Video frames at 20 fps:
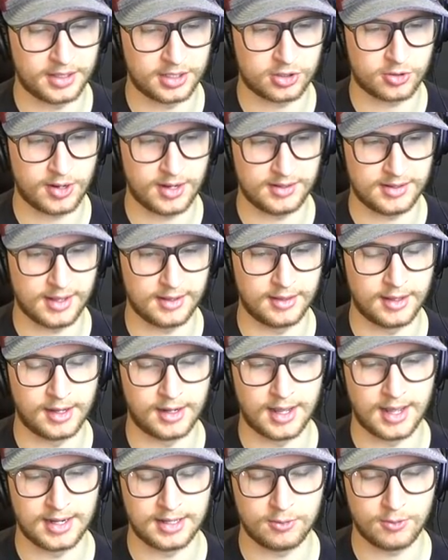at the trade
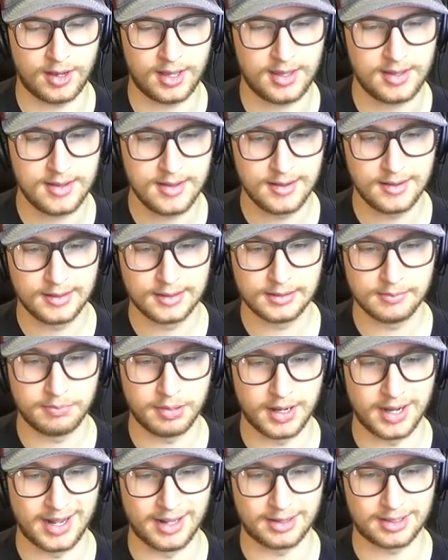deadline anyway,
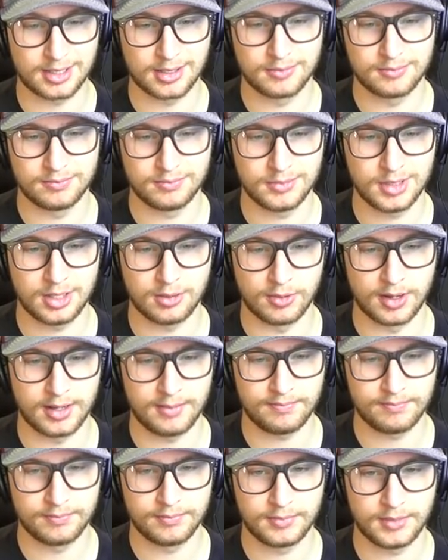but
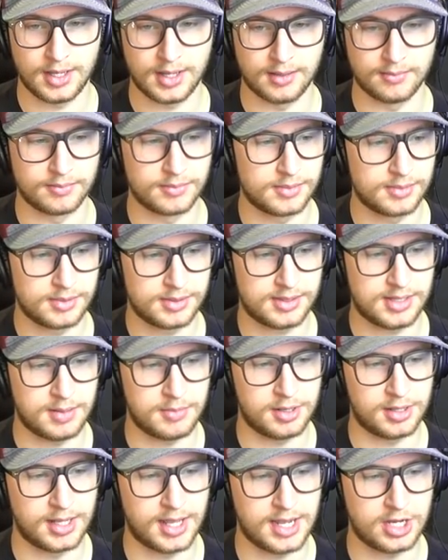anyway, yeah,
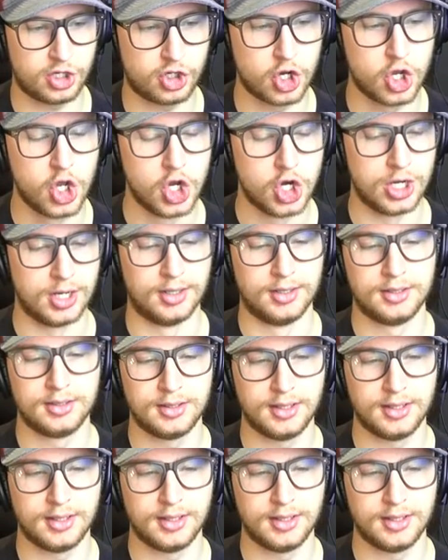simulation.